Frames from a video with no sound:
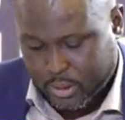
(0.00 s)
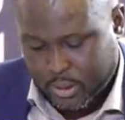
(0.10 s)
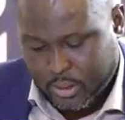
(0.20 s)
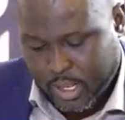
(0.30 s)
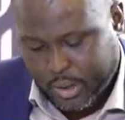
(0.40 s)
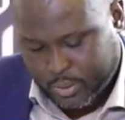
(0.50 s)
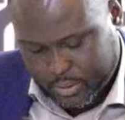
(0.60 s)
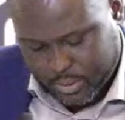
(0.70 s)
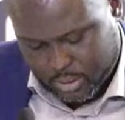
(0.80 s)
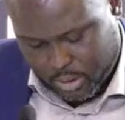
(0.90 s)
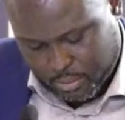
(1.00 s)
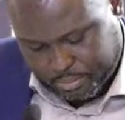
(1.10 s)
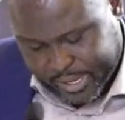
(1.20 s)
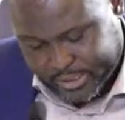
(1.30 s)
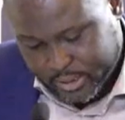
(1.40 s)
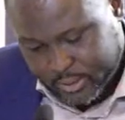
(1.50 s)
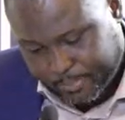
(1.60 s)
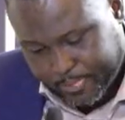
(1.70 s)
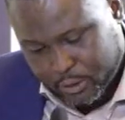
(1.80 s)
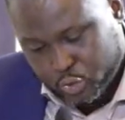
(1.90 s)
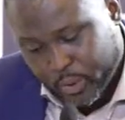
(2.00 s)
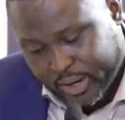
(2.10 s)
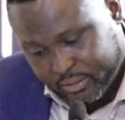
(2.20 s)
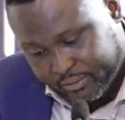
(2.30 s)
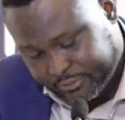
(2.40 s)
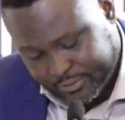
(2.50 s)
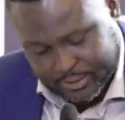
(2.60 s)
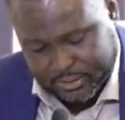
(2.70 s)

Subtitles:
Now, on page 12,